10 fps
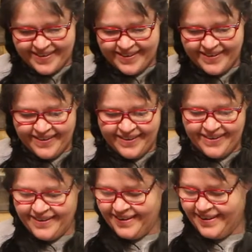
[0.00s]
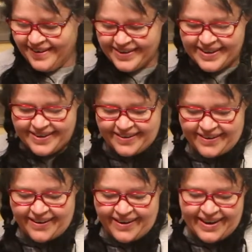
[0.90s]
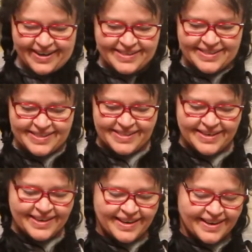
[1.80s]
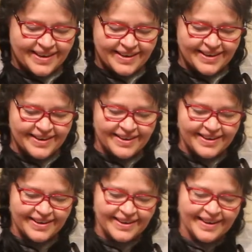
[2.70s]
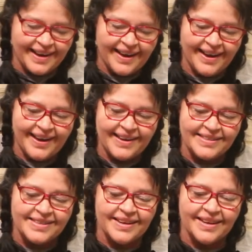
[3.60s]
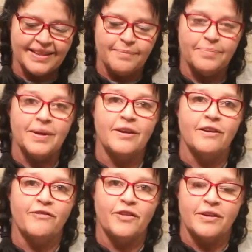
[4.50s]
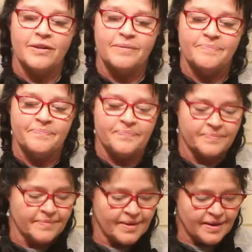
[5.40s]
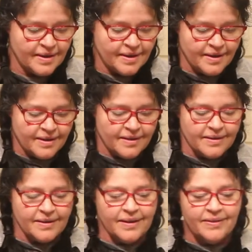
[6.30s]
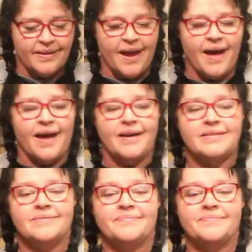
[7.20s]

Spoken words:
Oh gosh! Look, guys, look at the beautiful. Look at that.